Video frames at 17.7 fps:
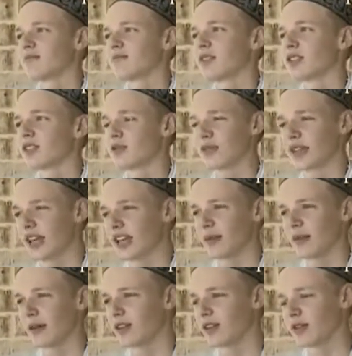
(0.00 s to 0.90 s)
just
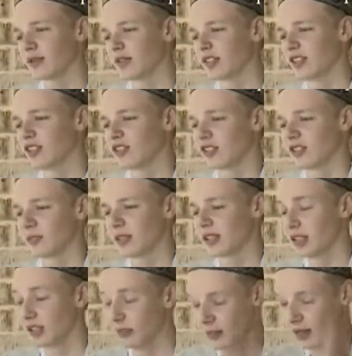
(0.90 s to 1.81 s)
forget about the religion.
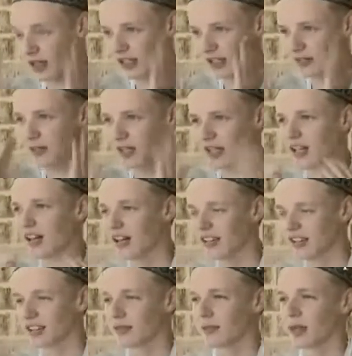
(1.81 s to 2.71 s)
But in my
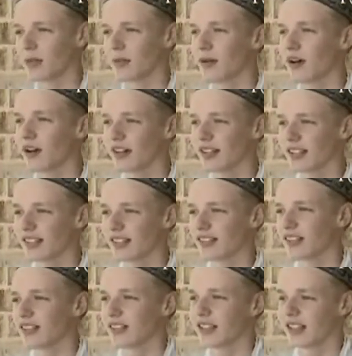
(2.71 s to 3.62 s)
heart and in my
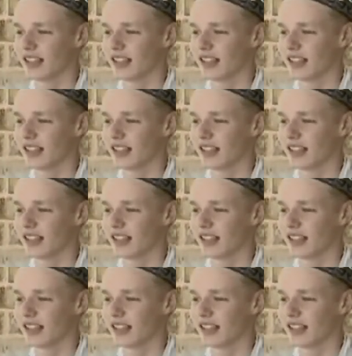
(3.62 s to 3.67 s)
mind,